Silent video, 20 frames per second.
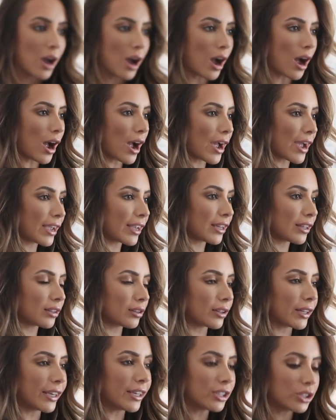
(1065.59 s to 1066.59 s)
I
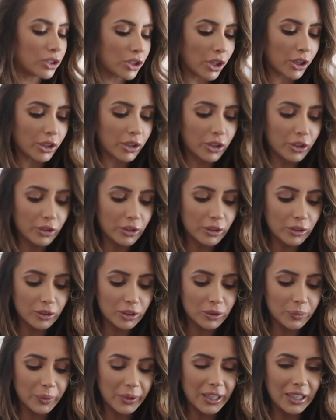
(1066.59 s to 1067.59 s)
like darker
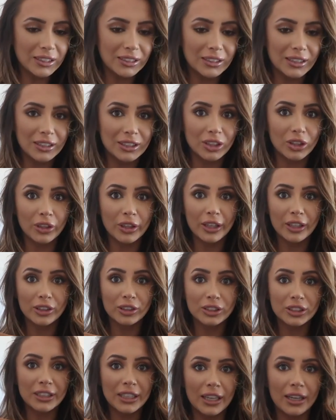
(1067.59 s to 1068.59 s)
nudes because it doesn't look like
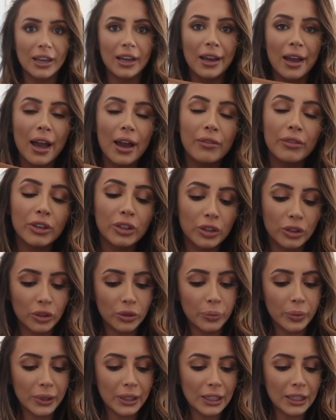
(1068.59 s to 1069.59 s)
your skin. I have a
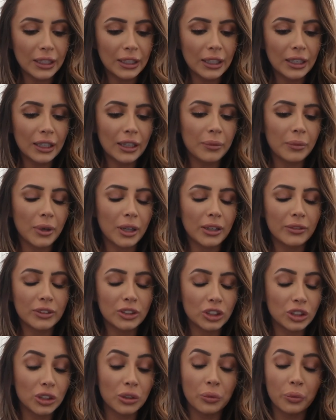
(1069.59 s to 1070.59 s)
nude bikini. I'm not
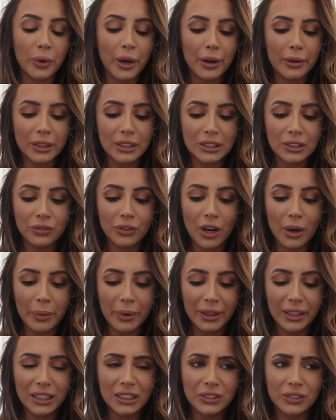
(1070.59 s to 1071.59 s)
even sure where it's from.
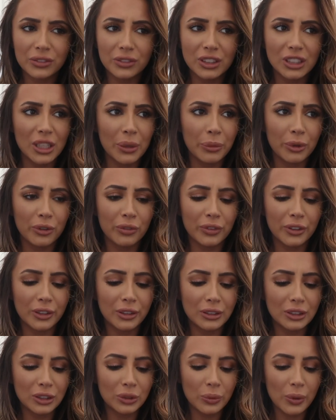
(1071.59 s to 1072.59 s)
I think it's
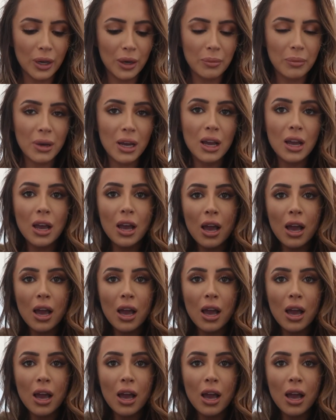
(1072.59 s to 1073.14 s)
Summerfield Swim.